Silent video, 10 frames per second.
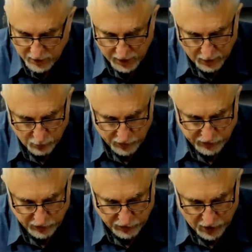And
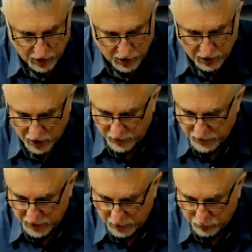Wichita on
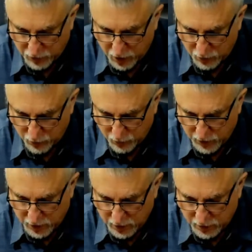the
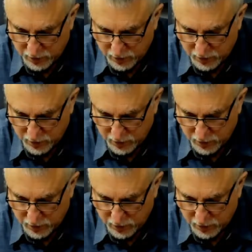road,